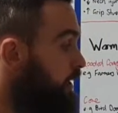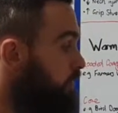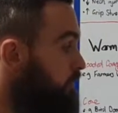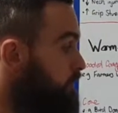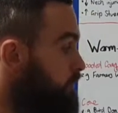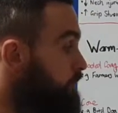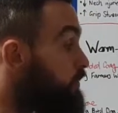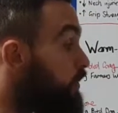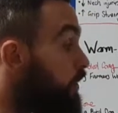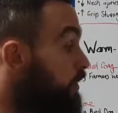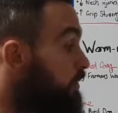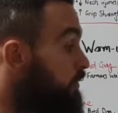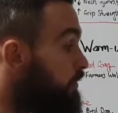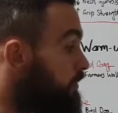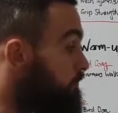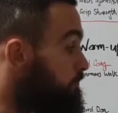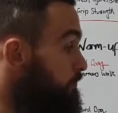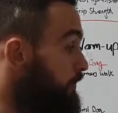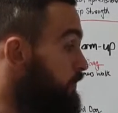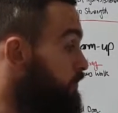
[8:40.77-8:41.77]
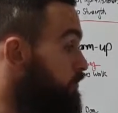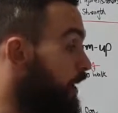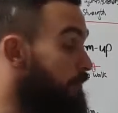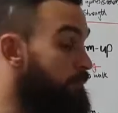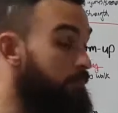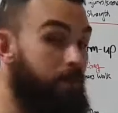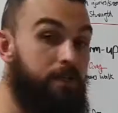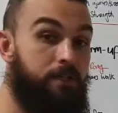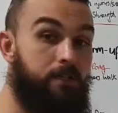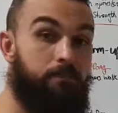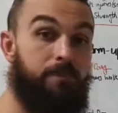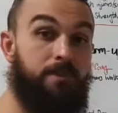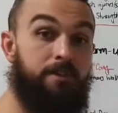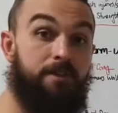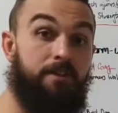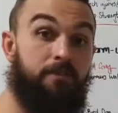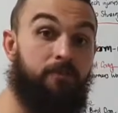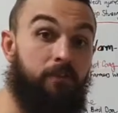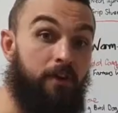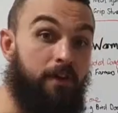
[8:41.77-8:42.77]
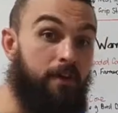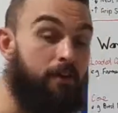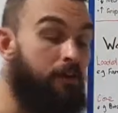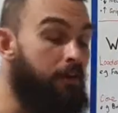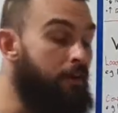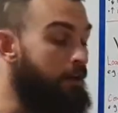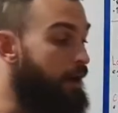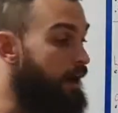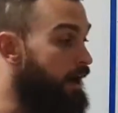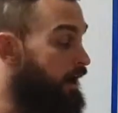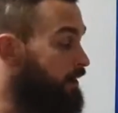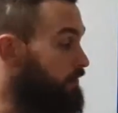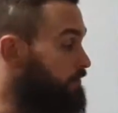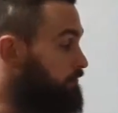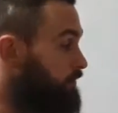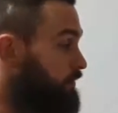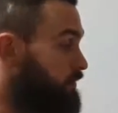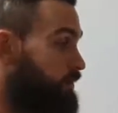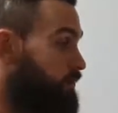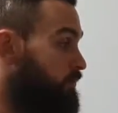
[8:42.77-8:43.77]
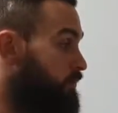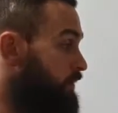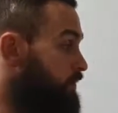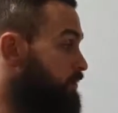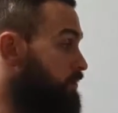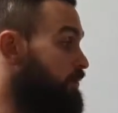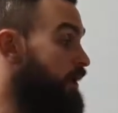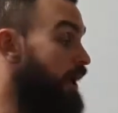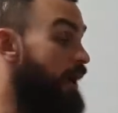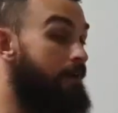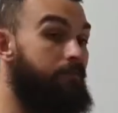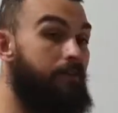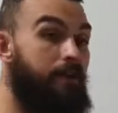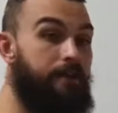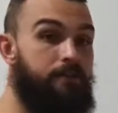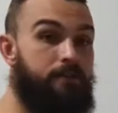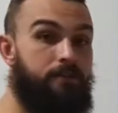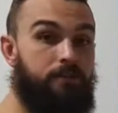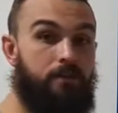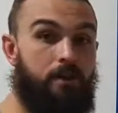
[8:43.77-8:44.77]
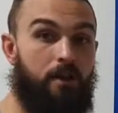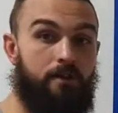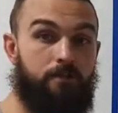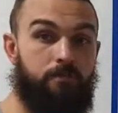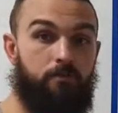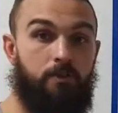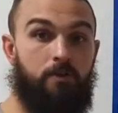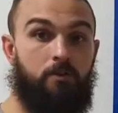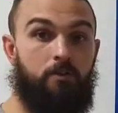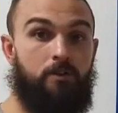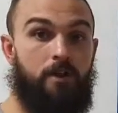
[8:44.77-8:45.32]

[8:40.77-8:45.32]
The circuit can be grappling specific, so we could have exercises